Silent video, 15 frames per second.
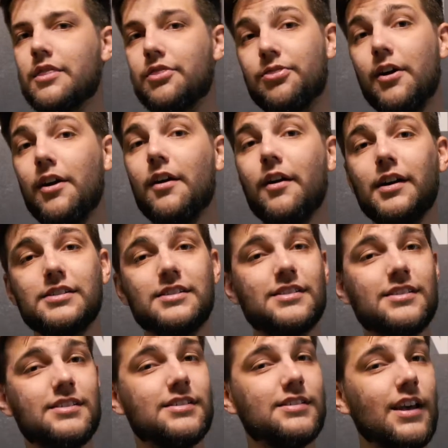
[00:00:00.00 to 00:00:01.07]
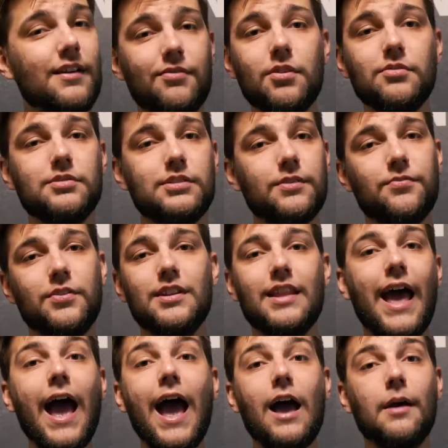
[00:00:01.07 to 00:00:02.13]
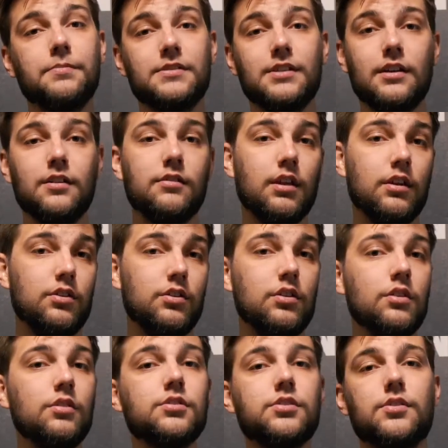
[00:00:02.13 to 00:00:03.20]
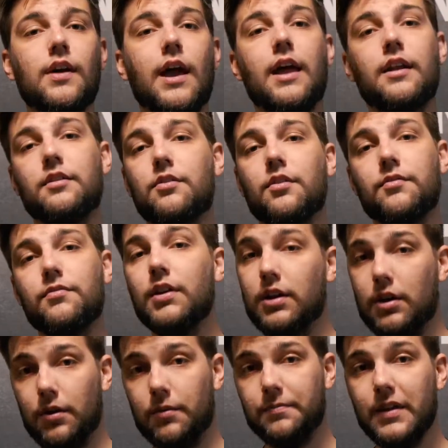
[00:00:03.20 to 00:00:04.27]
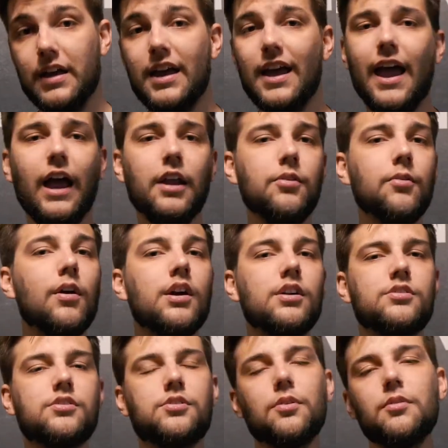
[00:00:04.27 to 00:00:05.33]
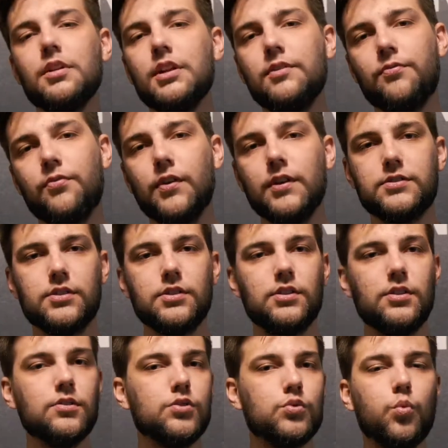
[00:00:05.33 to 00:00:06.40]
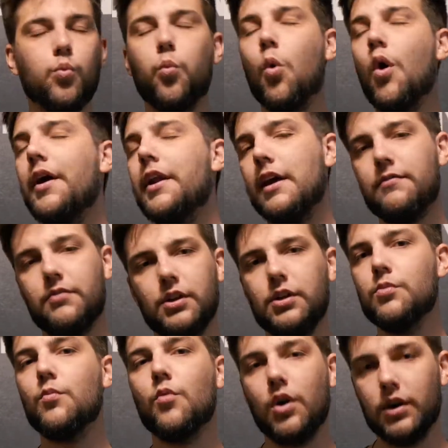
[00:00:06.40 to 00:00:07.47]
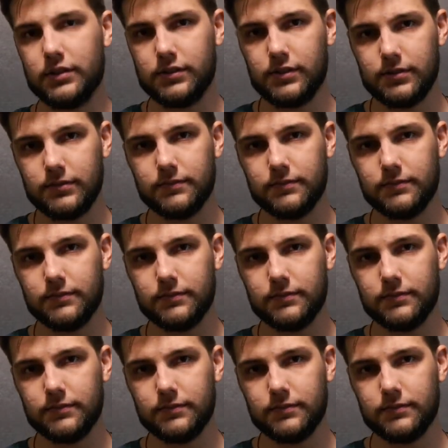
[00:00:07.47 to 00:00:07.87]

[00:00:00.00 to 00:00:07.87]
There are several different apps that you can use to edit your video, and you are totally free to use whatever you want.